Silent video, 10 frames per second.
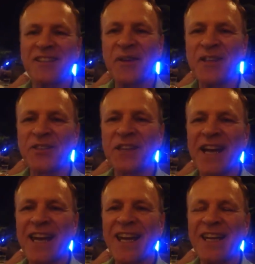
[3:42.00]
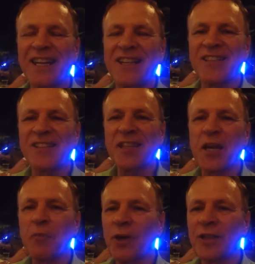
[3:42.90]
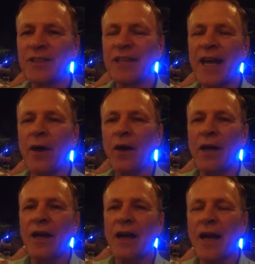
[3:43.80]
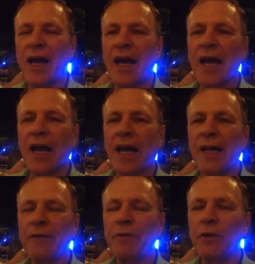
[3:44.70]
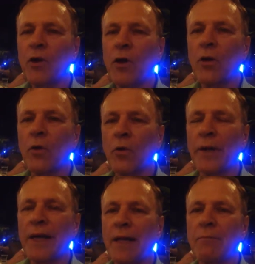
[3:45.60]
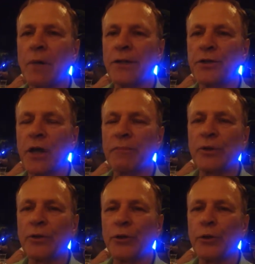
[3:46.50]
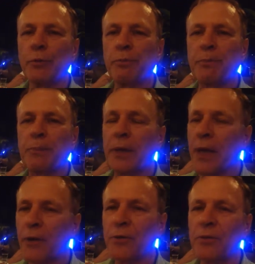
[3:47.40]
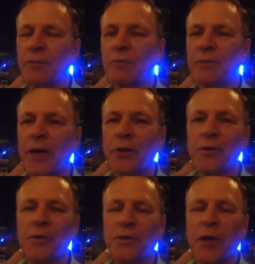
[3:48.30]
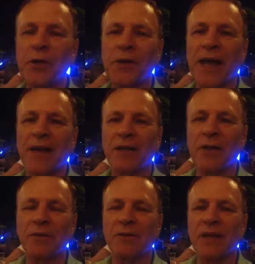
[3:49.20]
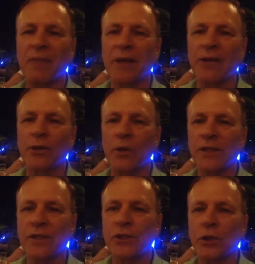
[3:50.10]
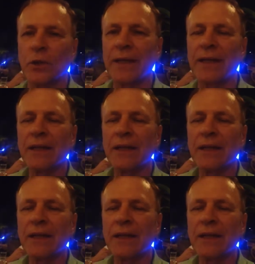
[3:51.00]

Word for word: special K. This is Kim Willis now. Uh, if you're not already in my tribe builder group, go go to go do that. Go and uh, make a request to join,